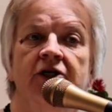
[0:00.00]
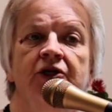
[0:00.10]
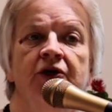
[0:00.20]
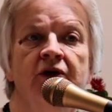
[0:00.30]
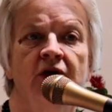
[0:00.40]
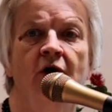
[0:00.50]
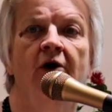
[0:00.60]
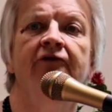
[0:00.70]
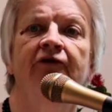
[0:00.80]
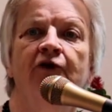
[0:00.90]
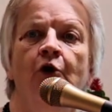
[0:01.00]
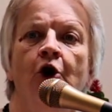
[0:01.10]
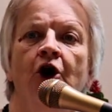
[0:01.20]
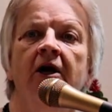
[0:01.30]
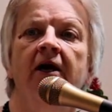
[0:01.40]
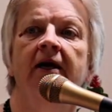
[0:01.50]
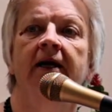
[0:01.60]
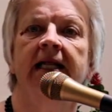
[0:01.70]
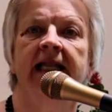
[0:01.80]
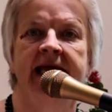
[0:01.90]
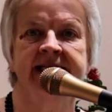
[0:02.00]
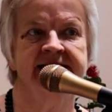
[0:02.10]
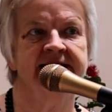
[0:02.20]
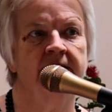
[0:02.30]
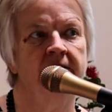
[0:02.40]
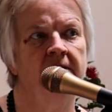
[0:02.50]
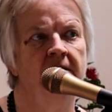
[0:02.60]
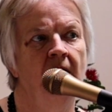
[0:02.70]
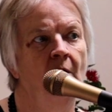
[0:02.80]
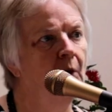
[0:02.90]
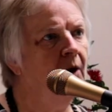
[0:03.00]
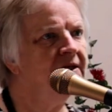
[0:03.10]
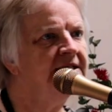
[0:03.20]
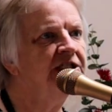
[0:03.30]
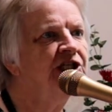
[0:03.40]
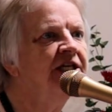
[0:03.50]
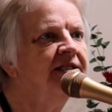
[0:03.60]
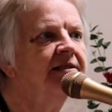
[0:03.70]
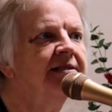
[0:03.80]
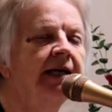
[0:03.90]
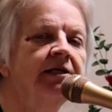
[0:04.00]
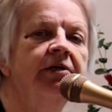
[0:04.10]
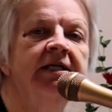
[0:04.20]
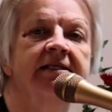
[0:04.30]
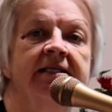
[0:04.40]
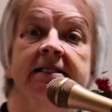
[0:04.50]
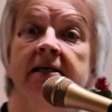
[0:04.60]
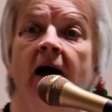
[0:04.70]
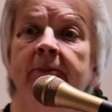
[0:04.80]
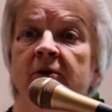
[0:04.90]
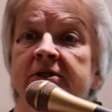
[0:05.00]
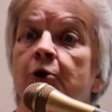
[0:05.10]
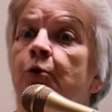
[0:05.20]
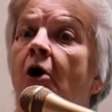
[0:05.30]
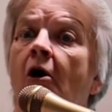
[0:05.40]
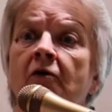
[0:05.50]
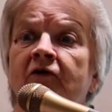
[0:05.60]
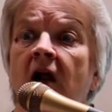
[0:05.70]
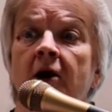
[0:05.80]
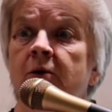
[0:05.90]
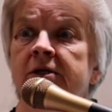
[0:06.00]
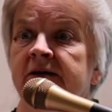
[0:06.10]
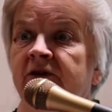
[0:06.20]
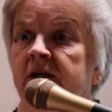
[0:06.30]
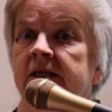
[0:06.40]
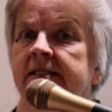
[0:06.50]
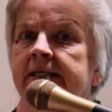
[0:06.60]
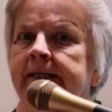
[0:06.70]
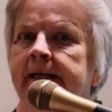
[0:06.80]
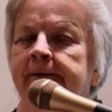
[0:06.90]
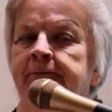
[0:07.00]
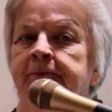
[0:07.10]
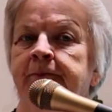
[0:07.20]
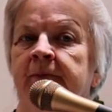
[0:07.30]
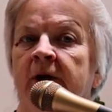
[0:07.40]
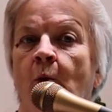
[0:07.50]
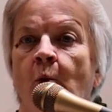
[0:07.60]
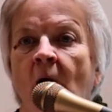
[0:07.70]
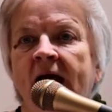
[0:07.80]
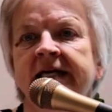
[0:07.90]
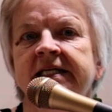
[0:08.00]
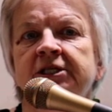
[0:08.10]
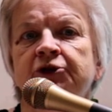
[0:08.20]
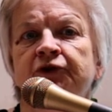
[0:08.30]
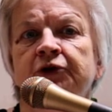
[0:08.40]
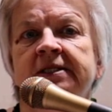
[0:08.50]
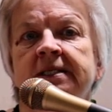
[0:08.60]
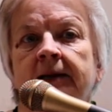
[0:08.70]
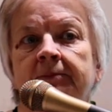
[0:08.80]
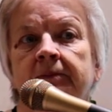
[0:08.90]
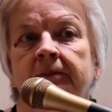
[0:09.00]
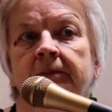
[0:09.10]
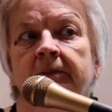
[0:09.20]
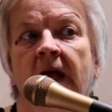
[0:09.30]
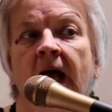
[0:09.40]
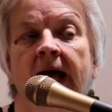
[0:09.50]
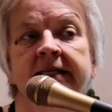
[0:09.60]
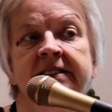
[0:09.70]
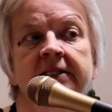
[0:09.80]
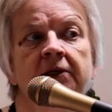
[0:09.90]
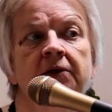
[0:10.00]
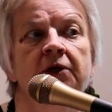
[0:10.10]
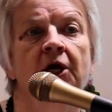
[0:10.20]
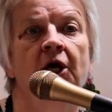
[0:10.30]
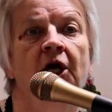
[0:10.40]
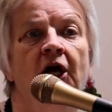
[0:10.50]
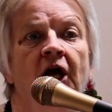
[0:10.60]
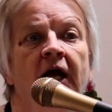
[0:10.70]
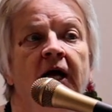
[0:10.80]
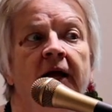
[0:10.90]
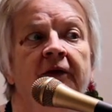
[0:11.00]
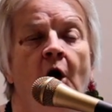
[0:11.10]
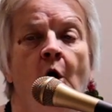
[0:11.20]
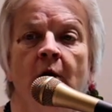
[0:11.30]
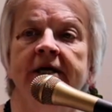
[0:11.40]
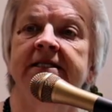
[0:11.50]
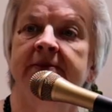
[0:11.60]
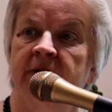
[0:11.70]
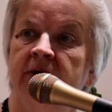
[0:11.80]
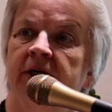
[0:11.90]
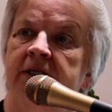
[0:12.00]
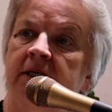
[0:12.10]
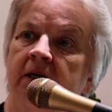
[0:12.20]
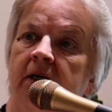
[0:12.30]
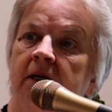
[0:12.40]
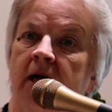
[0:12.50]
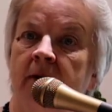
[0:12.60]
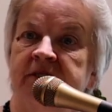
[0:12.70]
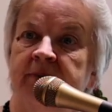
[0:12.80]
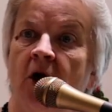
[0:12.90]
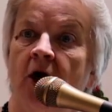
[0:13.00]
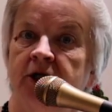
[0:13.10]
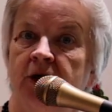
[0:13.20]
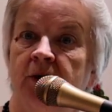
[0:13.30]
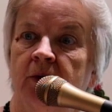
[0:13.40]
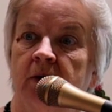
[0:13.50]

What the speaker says: to the Lord for cleansing. What was it Jesus said to His disciples, who were all followers of His? Wait in Jerusalem until the Holy Spirit comes upon you,